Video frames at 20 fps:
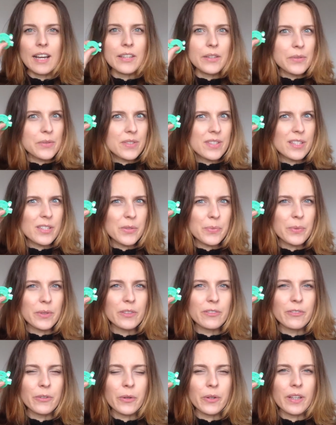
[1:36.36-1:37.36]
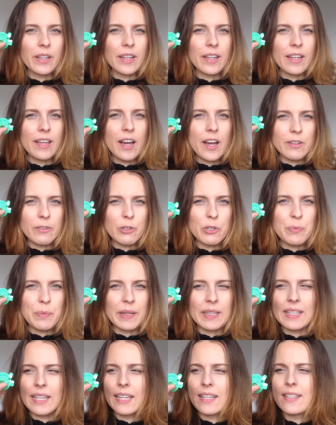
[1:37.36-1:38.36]
I used this one for the Irish
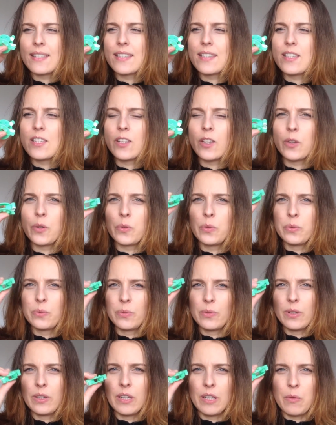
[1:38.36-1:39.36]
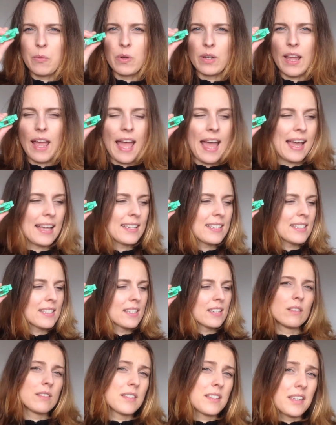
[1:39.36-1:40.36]
picnics too in one hat.
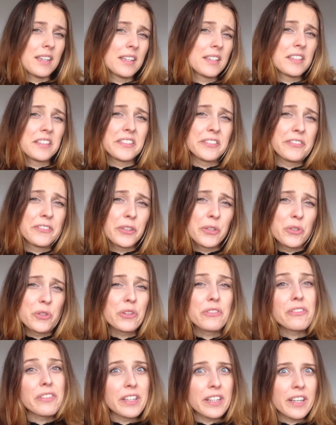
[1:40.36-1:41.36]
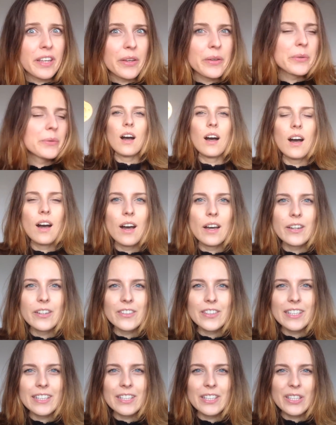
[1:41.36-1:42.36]
I'll see it in the future video. I
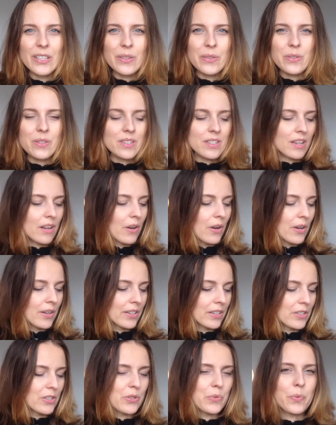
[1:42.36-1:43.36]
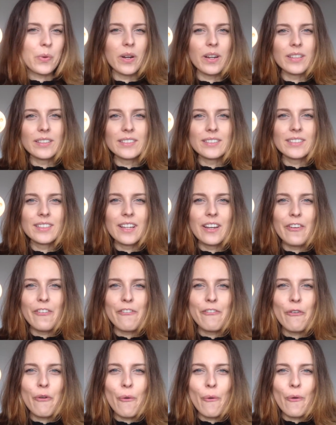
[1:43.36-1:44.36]
already used the orange one
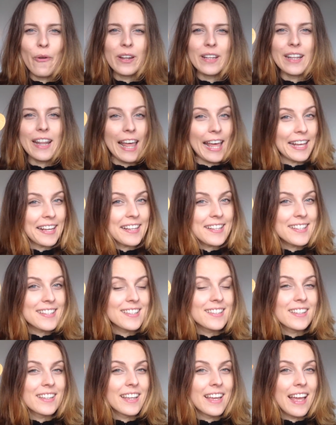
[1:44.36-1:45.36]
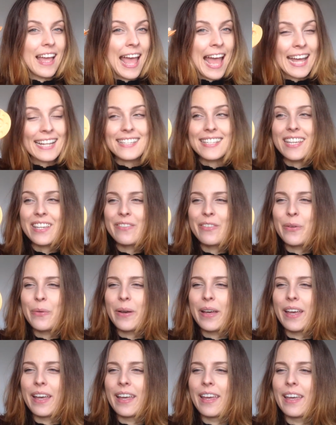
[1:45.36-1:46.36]
for the next hat
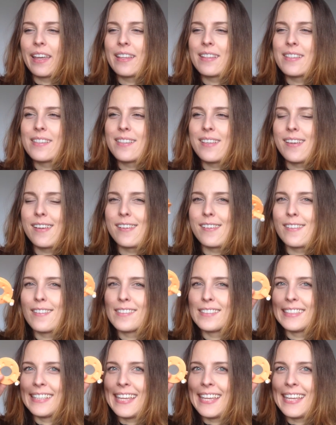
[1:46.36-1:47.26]
giveaway, so